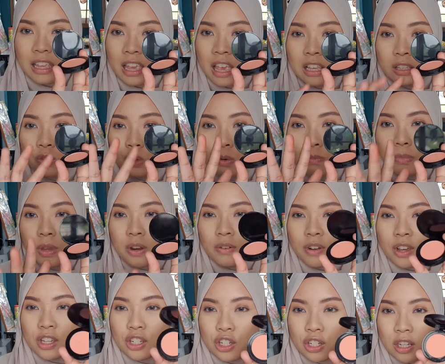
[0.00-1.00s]
It has no
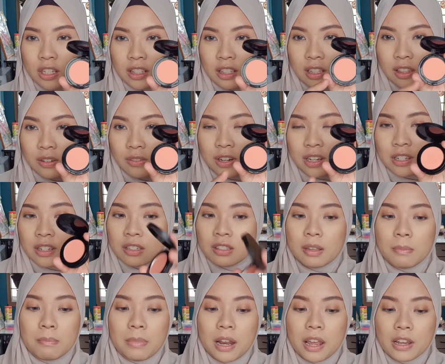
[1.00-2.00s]
mirror, it's just literally just
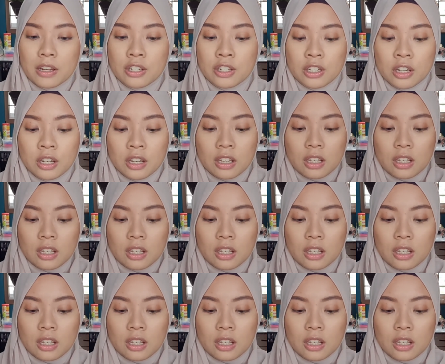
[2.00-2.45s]
a blush.